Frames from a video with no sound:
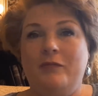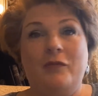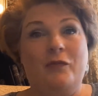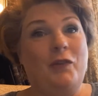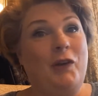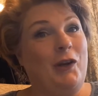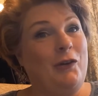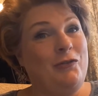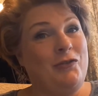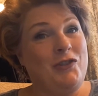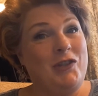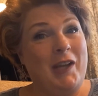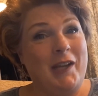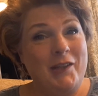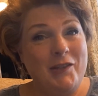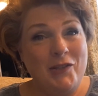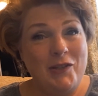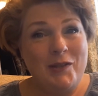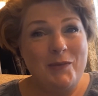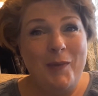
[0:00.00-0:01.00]
Pharaoh
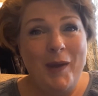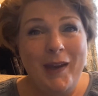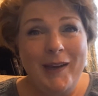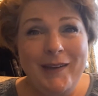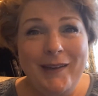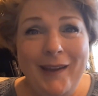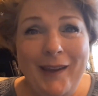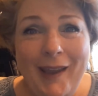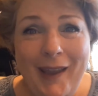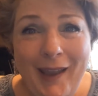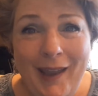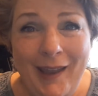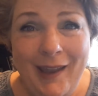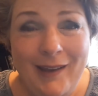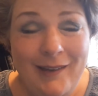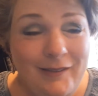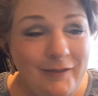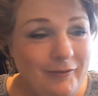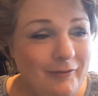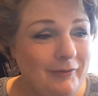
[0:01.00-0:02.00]
changed his mind
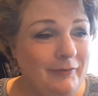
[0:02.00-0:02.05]
again.